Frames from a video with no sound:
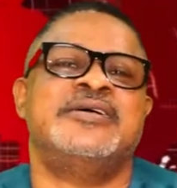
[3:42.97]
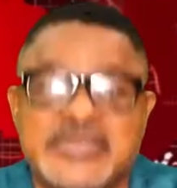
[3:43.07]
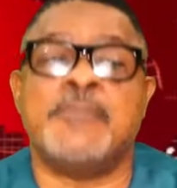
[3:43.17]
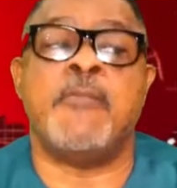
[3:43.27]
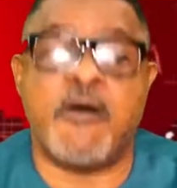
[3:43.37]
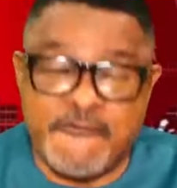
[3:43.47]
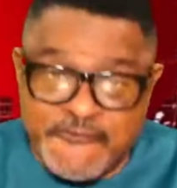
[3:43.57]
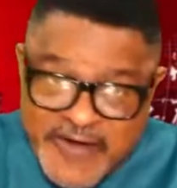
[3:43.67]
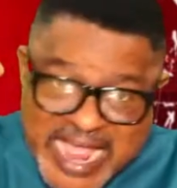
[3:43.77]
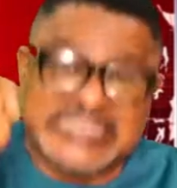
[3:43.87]
The more
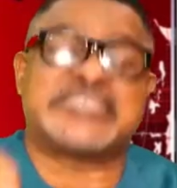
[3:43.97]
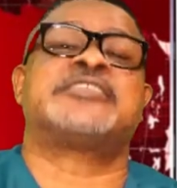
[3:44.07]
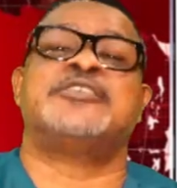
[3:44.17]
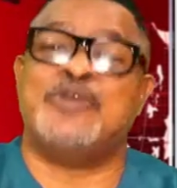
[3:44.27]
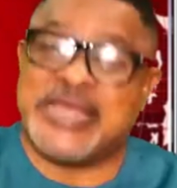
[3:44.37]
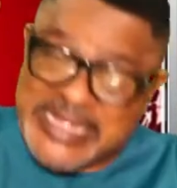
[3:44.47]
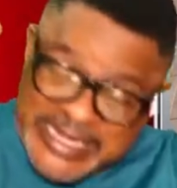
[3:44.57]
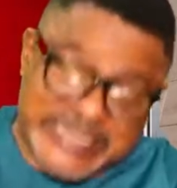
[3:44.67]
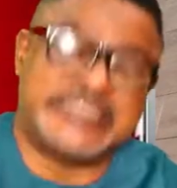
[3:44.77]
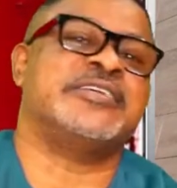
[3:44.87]
fast you
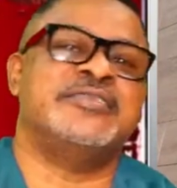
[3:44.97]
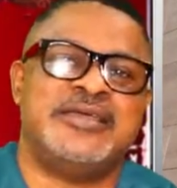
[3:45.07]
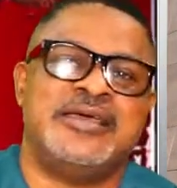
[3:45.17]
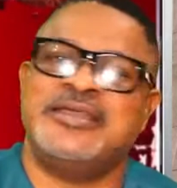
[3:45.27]
engage in,